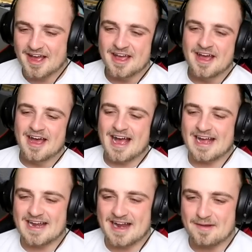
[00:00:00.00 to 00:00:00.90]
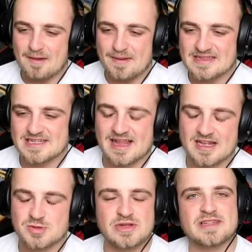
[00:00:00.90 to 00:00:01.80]
uh, uh, uh, and basically,
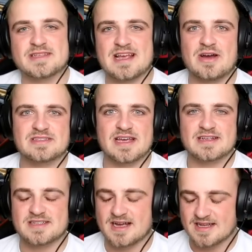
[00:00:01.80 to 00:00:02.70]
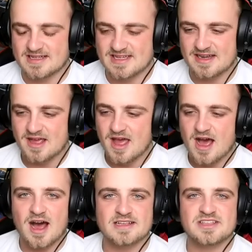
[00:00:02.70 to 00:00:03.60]
I tweeted this out saying, I, I said,
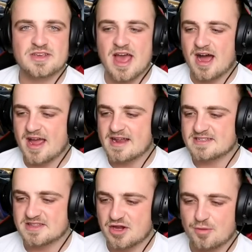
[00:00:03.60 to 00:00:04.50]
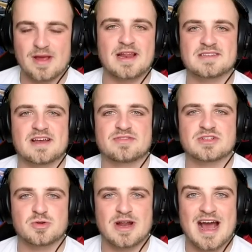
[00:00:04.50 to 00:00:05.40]
uh, so yeah, I entered the Euro Millions after I
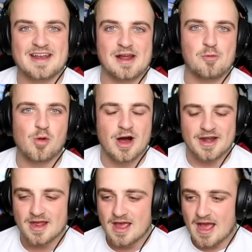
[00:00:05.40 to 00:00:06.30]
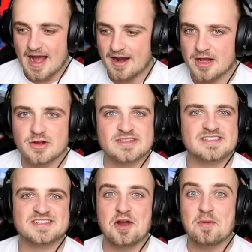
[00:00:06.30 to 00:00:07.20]
saw an ad and I won. And I got
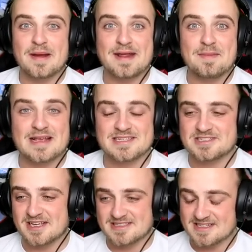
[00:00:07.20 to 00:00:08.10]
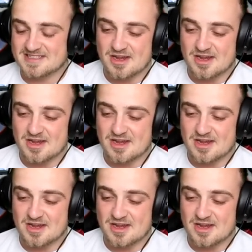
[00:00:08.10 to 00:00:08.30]
so many messages and